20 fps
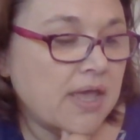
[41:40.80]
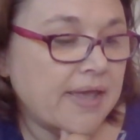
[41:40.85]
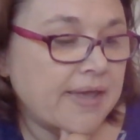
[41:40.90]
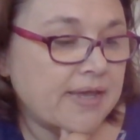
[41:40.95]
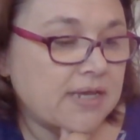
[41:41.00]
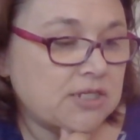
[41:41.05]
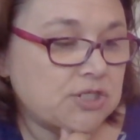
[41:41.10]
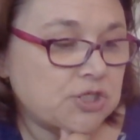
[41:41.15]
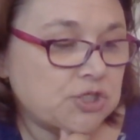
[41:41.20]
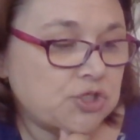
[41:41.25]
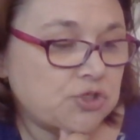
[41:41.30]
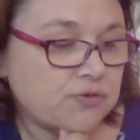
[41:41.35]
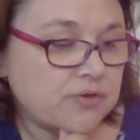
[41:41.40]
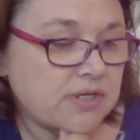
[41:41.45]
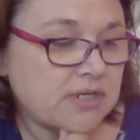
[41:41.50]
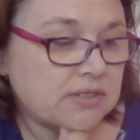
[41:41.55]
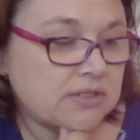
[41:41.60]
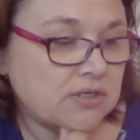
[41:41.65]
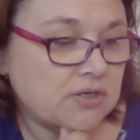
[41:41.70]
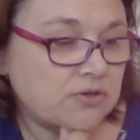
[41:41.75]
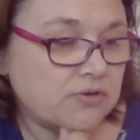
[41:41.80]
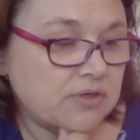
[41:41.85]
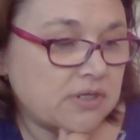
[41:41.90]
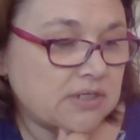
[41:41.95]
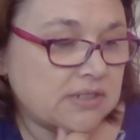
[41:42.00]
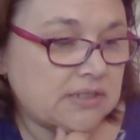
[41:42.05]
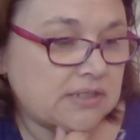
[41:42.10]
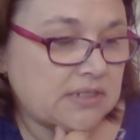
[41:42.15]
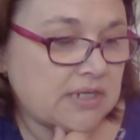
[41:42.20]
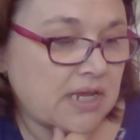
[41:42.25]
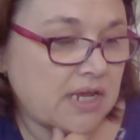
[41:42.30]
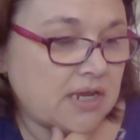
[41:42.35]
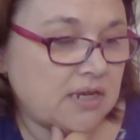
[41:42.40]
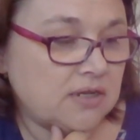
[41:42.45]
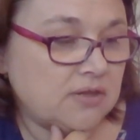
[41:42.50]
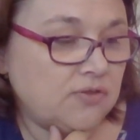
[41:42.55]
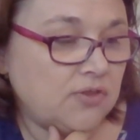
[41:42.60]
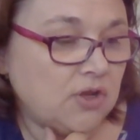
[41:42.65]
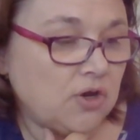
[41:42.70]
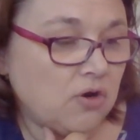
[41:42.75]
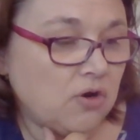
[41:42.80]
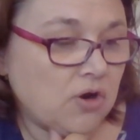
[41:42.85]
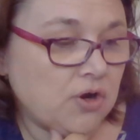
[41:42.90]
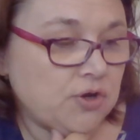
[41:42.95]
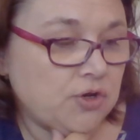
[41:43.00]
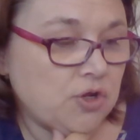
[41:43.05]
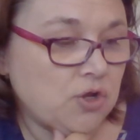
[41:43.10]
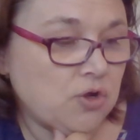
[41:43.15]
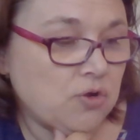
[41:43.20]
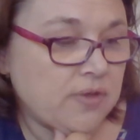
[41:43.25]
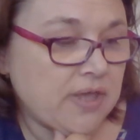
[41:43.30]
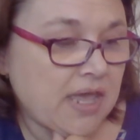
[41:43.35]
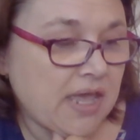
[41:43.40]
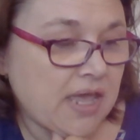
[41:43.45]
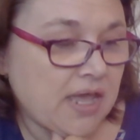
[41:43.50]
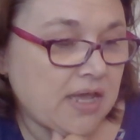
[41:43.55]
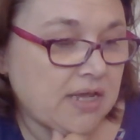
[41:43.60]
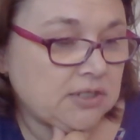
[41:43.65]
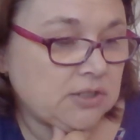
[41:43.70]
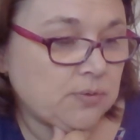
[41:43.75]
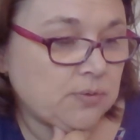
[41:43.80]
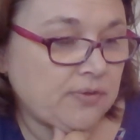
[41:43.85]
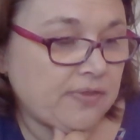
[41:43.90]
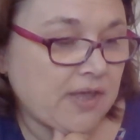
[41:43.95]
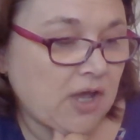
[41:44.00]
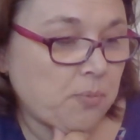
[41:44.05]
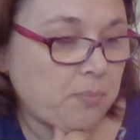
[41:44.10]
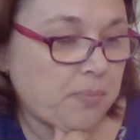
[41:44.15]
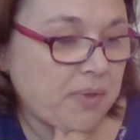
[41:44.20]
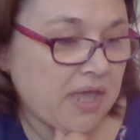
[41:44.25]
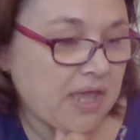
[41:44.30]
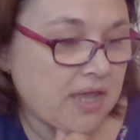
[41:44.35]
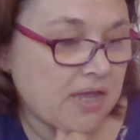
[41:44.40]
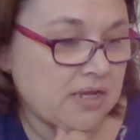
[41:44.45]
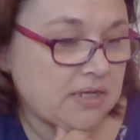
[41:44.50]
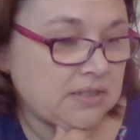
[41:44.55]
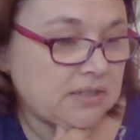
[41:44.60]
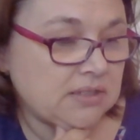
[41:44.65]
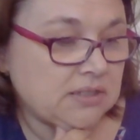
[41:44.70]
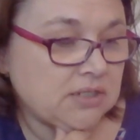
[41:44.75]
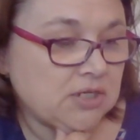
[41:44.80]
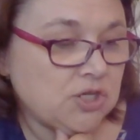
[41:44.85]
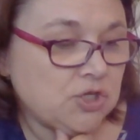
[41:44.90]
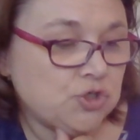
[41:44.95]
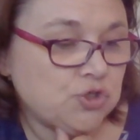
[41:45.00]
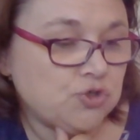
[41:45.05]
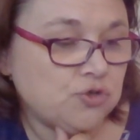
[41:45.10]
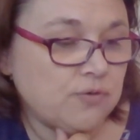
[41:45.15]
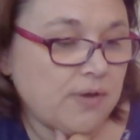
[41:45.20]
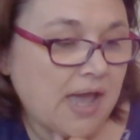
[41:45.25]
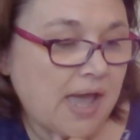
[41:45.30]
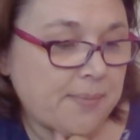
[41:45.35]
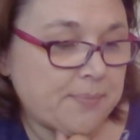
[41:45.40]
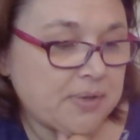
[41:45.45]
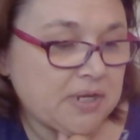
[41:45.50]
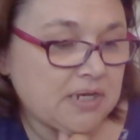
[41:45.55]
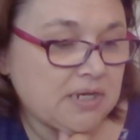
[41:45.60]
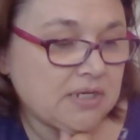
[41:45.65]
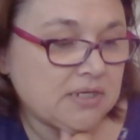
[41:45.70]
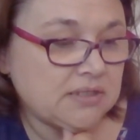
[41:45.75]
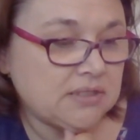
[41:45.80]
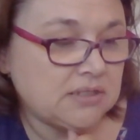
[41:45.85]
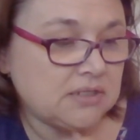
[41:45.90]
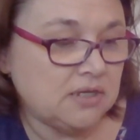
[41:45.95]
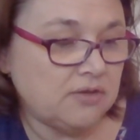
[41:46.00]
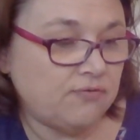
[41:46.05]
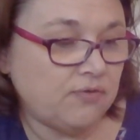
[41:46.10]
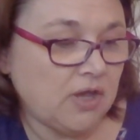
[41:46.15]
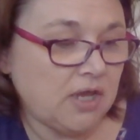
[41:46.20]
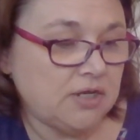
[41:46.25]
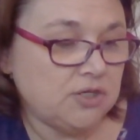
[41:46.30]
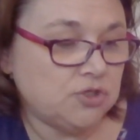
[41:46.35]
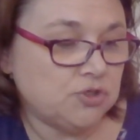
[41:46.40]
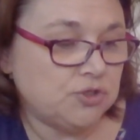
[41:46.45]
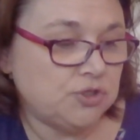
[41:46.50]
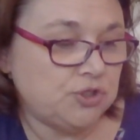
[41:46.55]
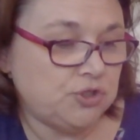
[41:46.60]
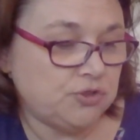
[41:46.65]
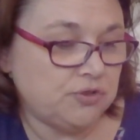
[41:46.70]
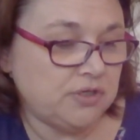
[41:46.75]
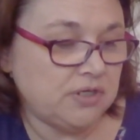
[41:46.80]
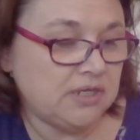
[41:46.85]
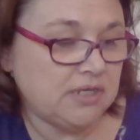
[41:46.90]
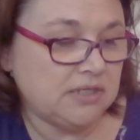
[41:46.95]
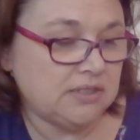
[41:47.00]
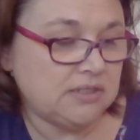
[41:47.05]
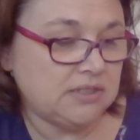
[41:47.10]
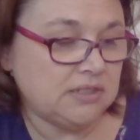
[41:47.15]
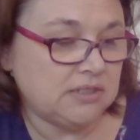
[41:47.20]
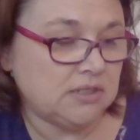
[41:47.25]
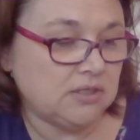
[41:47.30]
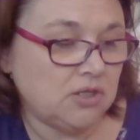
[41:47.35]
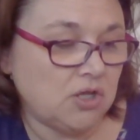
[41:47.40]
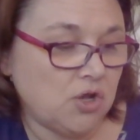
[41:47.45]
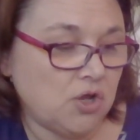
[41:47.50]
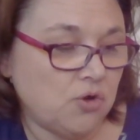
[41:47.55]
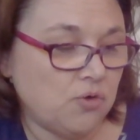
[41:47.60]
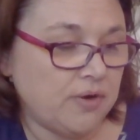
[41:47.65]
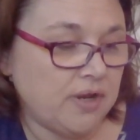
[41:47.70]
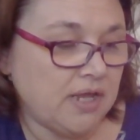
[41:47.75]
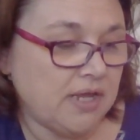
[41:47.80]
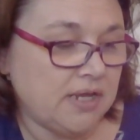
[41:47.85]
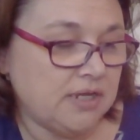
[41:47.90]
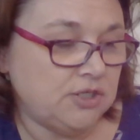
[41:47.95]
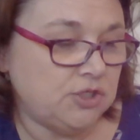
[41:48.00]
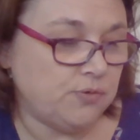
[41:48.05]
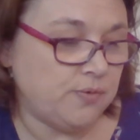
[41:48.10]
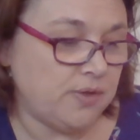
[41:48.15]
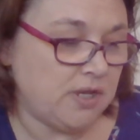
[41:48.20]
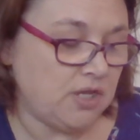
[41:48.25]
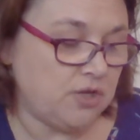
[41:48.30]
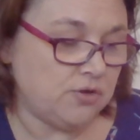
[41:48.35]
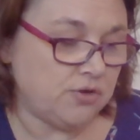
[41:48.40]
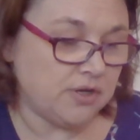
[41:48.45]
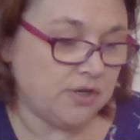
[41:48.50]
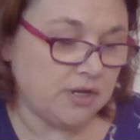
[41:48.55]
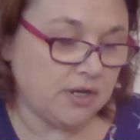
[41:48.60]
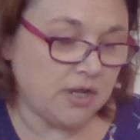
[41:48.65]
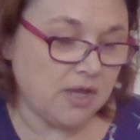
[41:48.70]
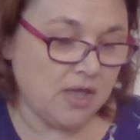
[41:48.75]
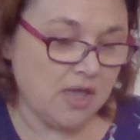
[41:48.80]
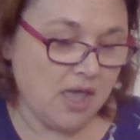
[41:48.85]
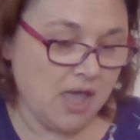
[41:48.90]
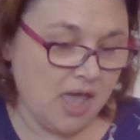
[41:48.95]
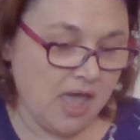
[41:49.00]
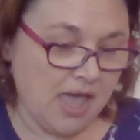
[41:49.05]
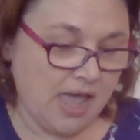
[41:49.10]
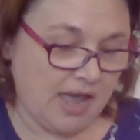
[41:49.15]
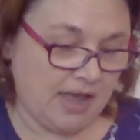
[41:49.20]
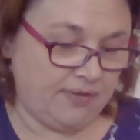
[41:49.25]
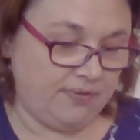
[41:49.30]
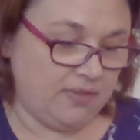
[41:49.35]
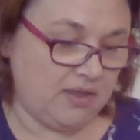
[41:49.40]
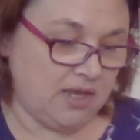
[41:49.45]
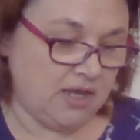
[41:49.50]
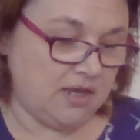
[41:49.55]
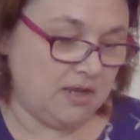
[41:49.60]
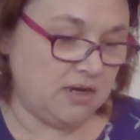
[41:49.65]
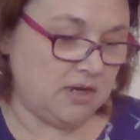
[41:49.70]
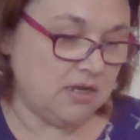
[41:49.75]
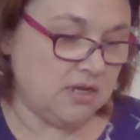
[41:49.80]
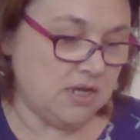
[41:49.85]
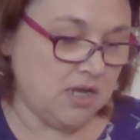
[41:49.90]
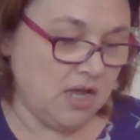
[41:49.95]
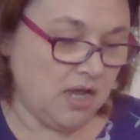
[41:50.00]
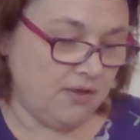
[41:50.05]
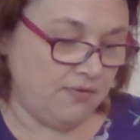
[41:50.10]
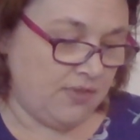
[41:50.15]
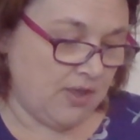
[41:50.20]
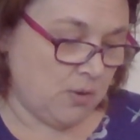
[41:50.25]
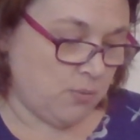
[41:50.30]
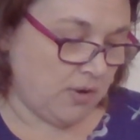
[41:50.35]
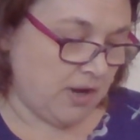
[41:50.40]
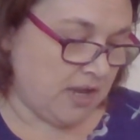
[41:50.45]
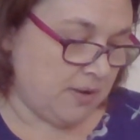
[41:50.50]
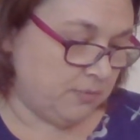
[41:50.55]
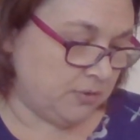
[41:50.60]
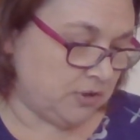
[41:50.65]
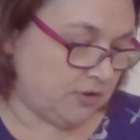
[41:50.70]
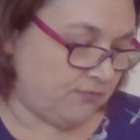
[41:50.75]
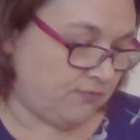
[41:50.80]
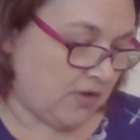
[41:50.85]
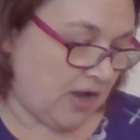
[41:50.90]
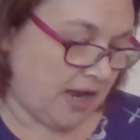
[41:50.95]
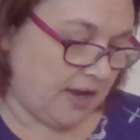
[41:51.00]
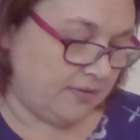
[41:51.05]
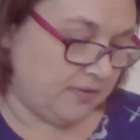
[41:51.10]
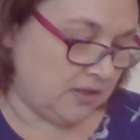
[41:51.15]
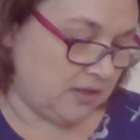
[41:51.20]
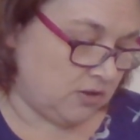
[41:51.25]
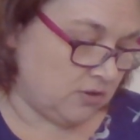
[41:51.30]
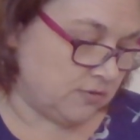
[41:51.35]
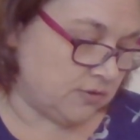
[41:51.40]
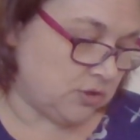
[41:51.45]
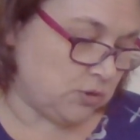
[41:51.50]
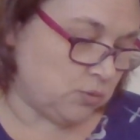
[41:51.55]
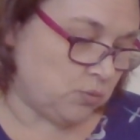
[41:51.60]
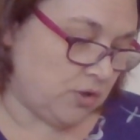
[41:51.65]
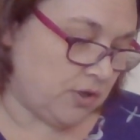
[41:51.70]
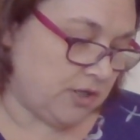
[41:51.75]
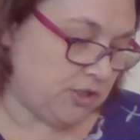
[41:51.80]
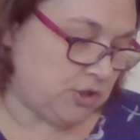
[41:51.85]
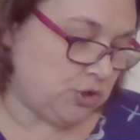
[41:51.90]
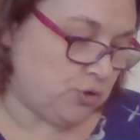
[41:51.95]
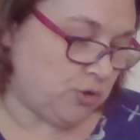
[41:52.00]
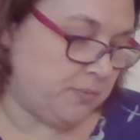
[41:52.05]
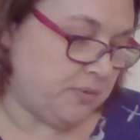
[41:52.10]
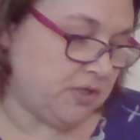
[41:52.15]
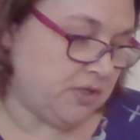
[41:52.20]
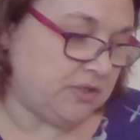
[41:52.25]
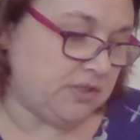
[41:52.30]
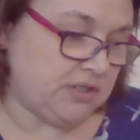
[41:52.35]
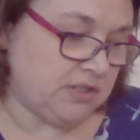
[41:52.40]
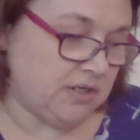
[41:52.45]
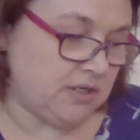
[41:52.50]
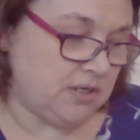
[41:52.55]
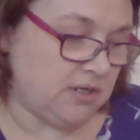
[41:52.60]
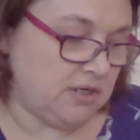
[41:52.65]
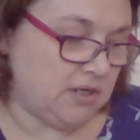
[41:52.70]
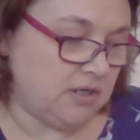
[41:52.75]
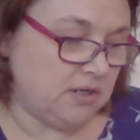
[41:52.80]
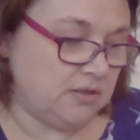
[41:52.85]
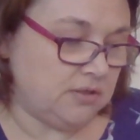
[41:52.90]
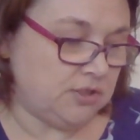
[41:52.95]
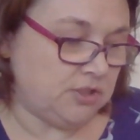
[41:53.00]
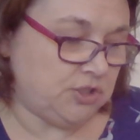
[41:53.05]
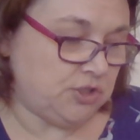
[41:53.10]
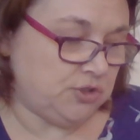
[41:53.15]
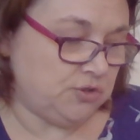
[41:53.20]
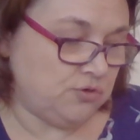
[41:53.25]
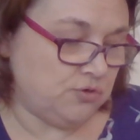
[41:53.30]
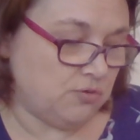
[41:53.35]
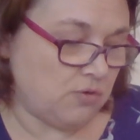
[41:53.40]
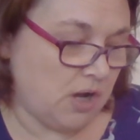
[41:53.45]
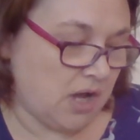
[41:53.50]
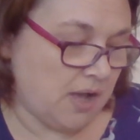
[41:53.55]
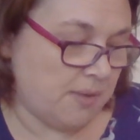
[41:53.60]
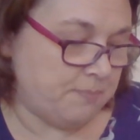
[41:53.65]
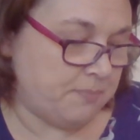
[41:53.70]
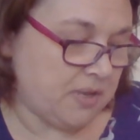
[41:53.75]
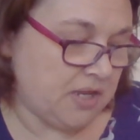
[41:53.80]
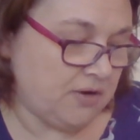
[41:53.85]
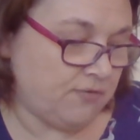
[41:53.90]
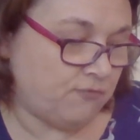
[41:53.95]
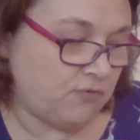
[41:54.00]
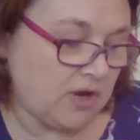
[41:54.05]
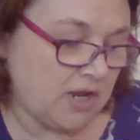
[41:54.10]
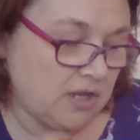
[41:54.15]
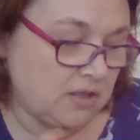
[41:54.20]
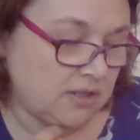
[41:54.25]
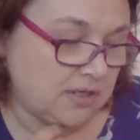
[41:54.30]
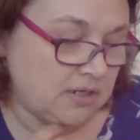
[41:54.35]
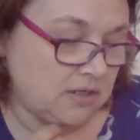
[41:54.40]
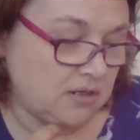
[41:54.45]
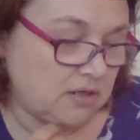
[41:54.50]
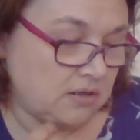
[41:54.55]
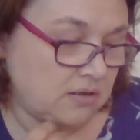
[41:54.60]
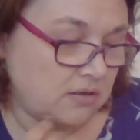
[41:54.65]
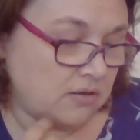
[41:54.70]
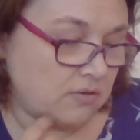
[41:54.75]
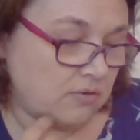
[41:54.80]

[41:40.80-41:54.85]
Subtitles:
Industry is a good estate. There are no gains without pains. True happiness, if understood, consists alone in doing good. And then they were able to find that those were attributed to Ben Franklin